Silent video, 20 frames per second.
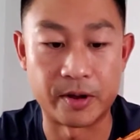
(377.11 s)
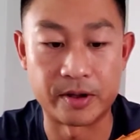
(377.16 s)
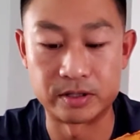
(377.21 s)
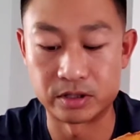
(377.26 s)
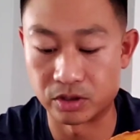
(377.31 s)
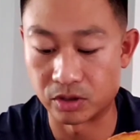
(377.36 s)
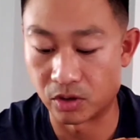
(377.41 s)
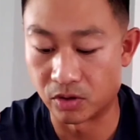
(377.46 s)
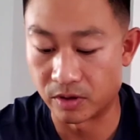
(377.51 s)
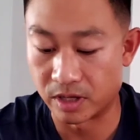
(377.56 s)
And
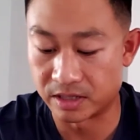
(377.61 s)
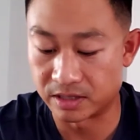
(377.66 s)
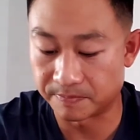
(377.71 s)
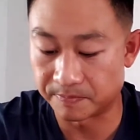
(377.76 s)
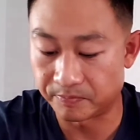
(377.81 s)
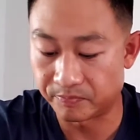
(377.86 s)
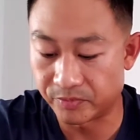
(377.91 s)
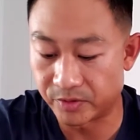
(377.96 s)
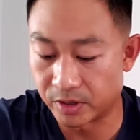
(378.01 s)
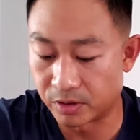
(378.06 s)
so it's,
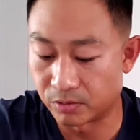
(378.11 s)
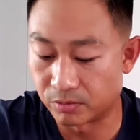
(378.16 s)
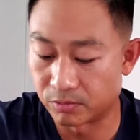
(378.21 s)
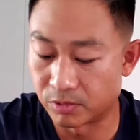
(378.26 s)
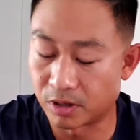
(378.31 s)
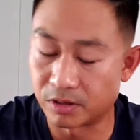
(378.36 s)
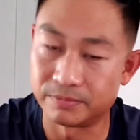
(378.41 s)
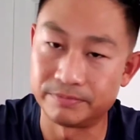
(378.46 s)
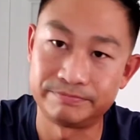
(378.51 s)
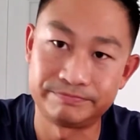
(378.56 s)
oh,
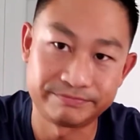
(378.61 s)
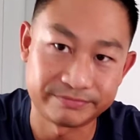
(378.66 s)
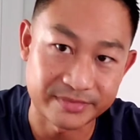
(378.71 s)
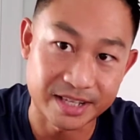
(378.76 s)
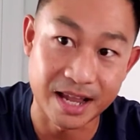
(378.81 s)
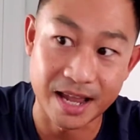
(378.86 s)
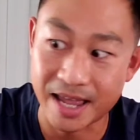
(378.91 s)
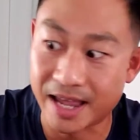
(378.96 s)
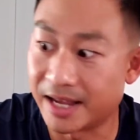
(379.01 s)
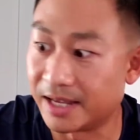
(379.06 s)
well,
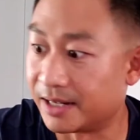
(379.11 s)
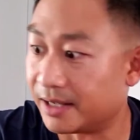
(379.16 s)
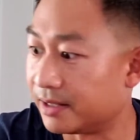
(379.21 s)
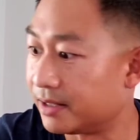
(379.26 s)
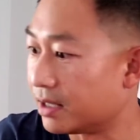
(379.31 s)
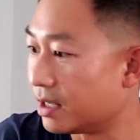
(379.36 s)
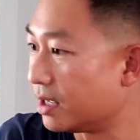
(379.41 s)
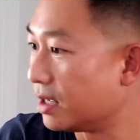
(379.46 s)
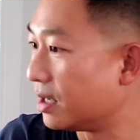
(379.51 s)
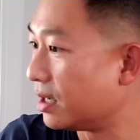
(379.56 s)
I ate
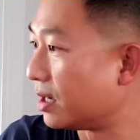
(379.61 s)
it.